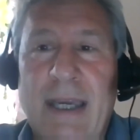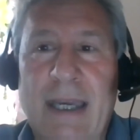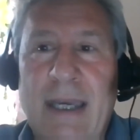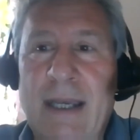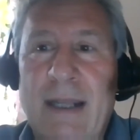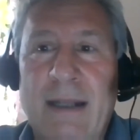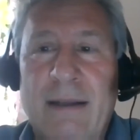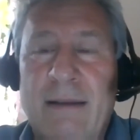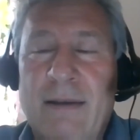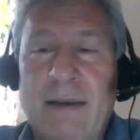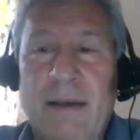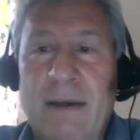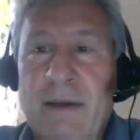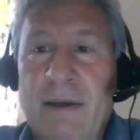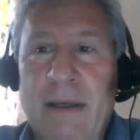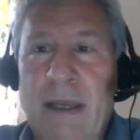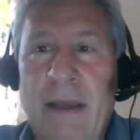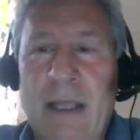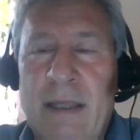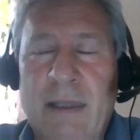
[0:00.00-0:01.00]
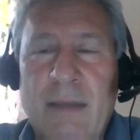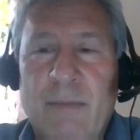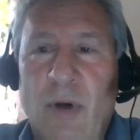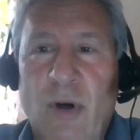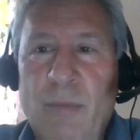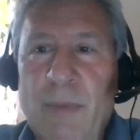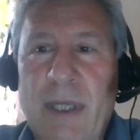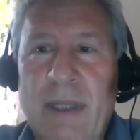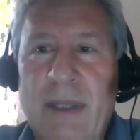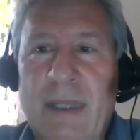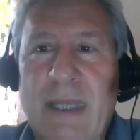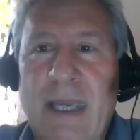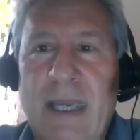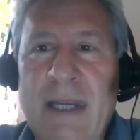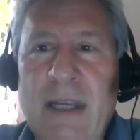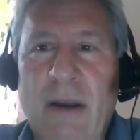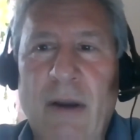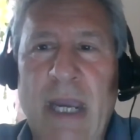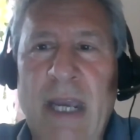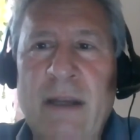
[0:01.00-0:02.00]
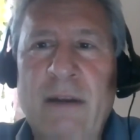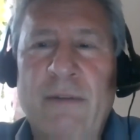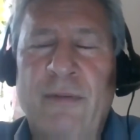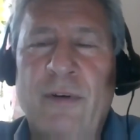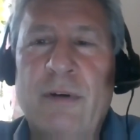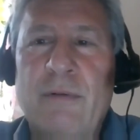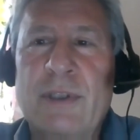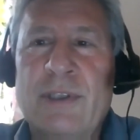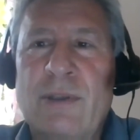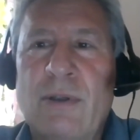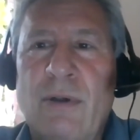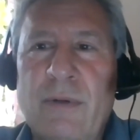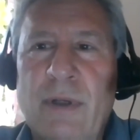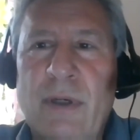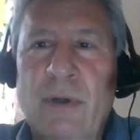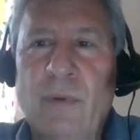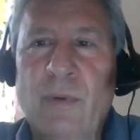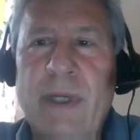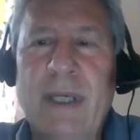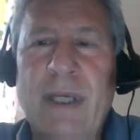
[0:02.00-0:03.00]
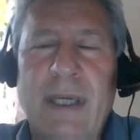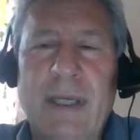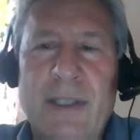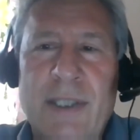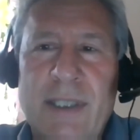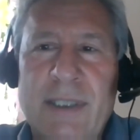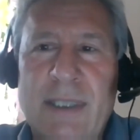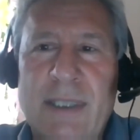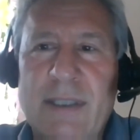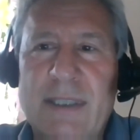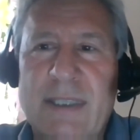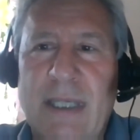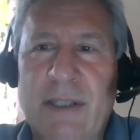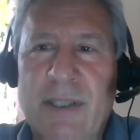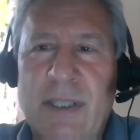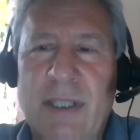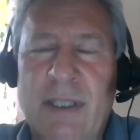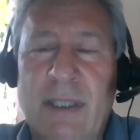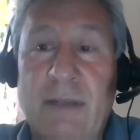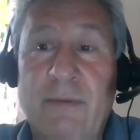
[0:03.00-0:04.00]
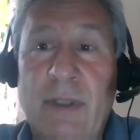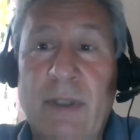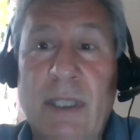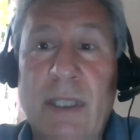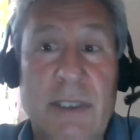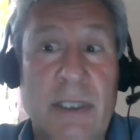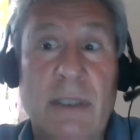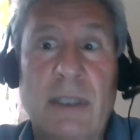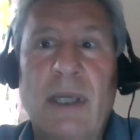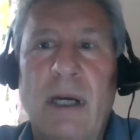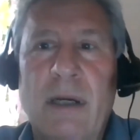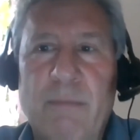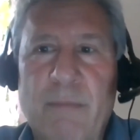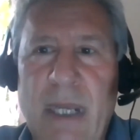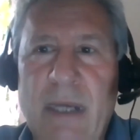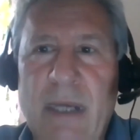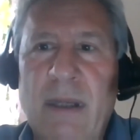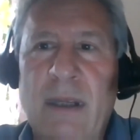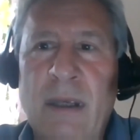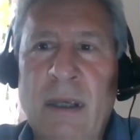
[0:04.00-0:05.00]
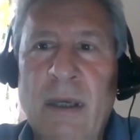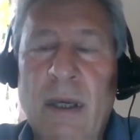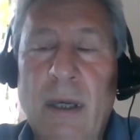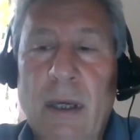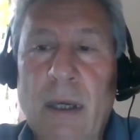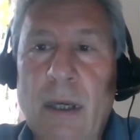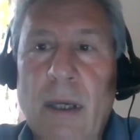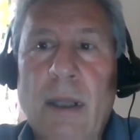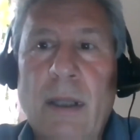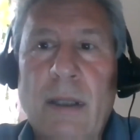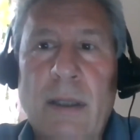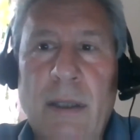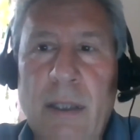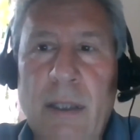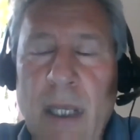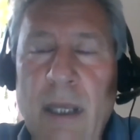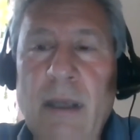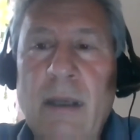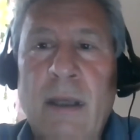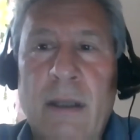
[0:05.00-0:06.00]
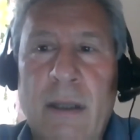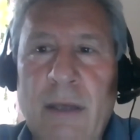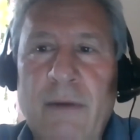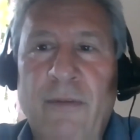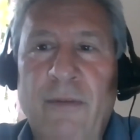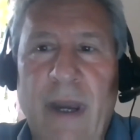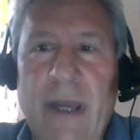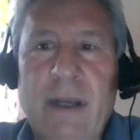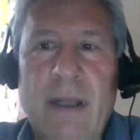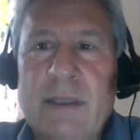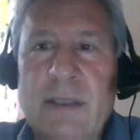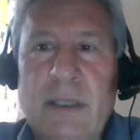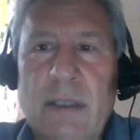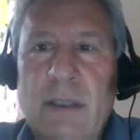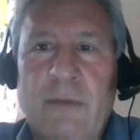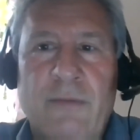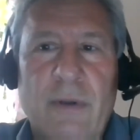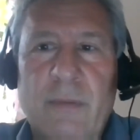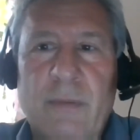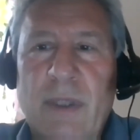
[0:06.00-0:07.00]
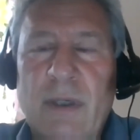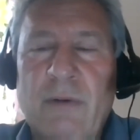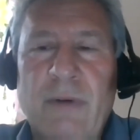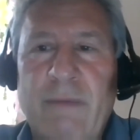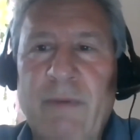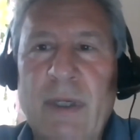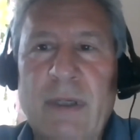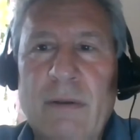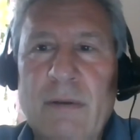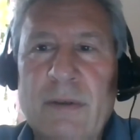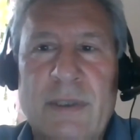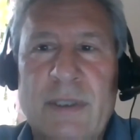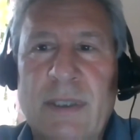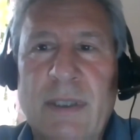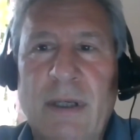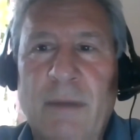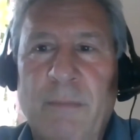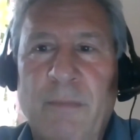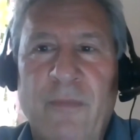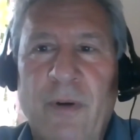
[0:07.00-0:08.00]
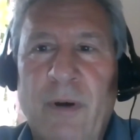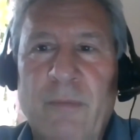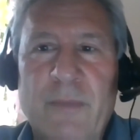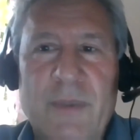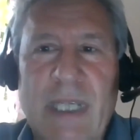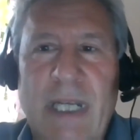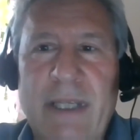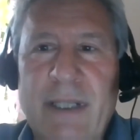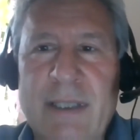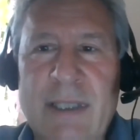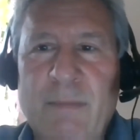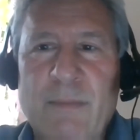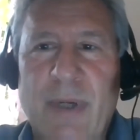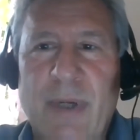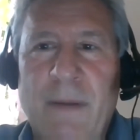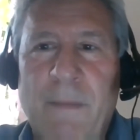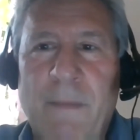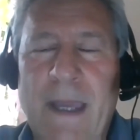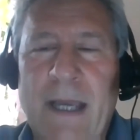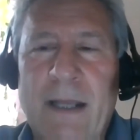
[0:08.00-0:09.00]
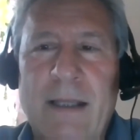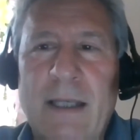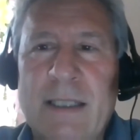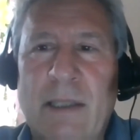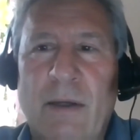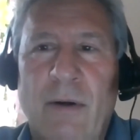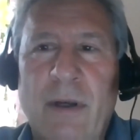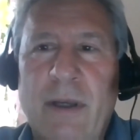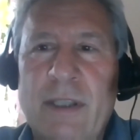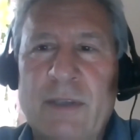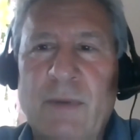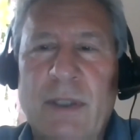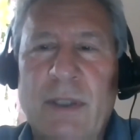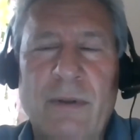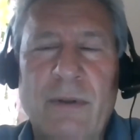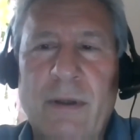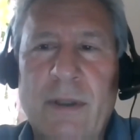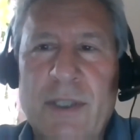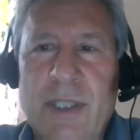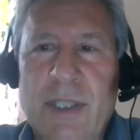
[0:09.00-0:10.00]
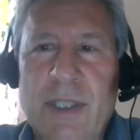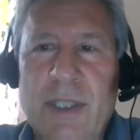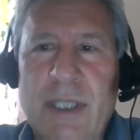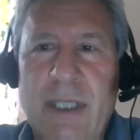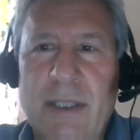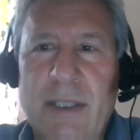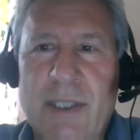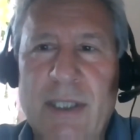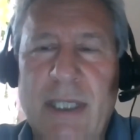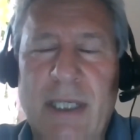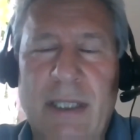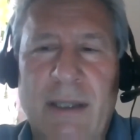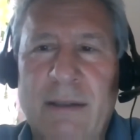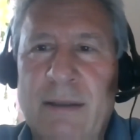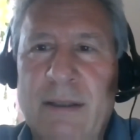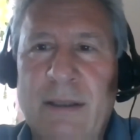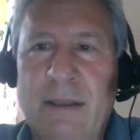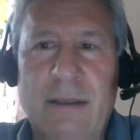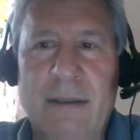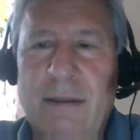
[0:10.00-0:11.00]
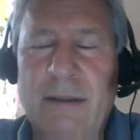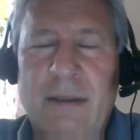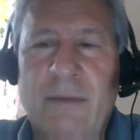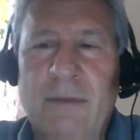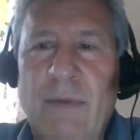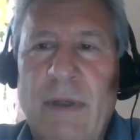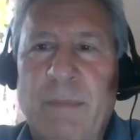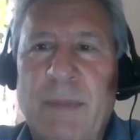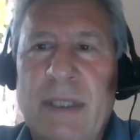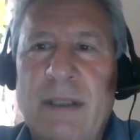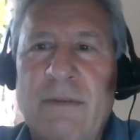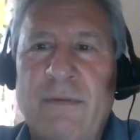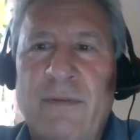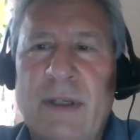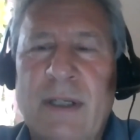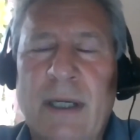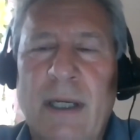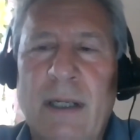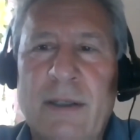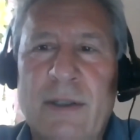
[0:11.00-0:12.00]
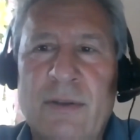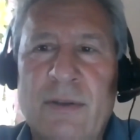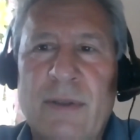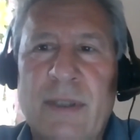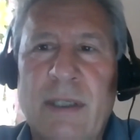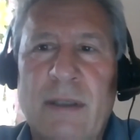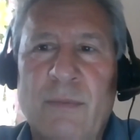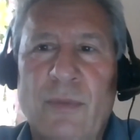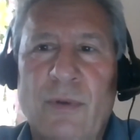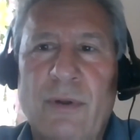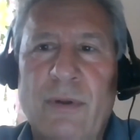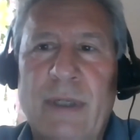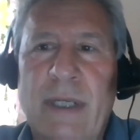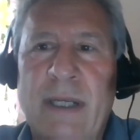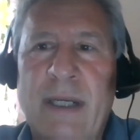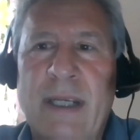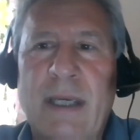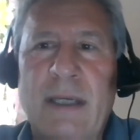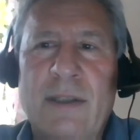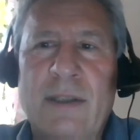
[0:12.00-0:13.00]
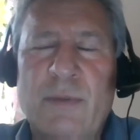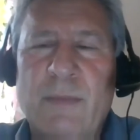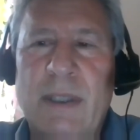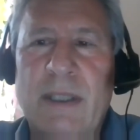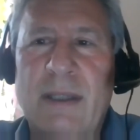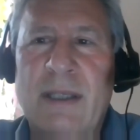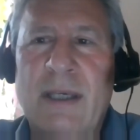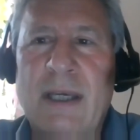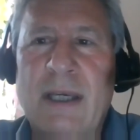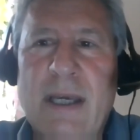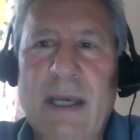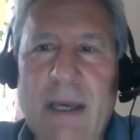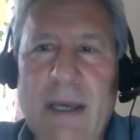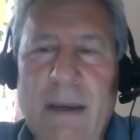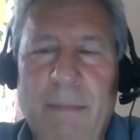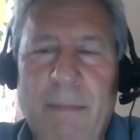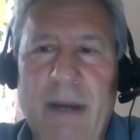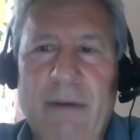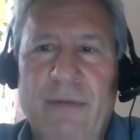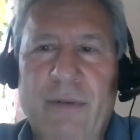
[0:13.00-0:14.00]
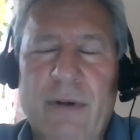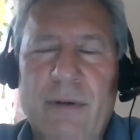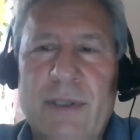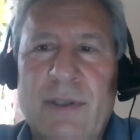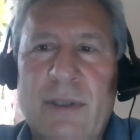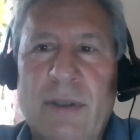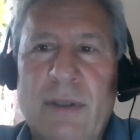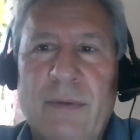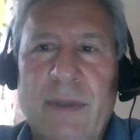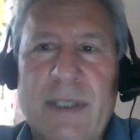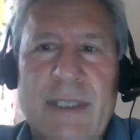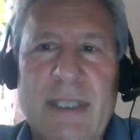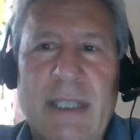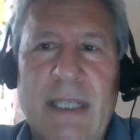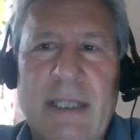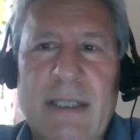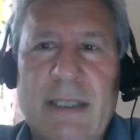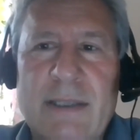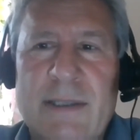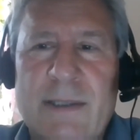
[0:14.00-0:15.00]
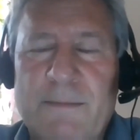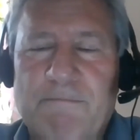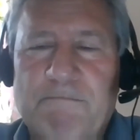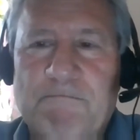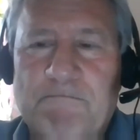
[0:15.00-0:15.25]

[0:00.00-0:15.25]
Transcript: And at the moment, any forest owner who engages in such activities, and there are many, they finance it from the revenues from selling timber. And as long as we do not change that, it will be difficult to get more engagement by forest owners and others.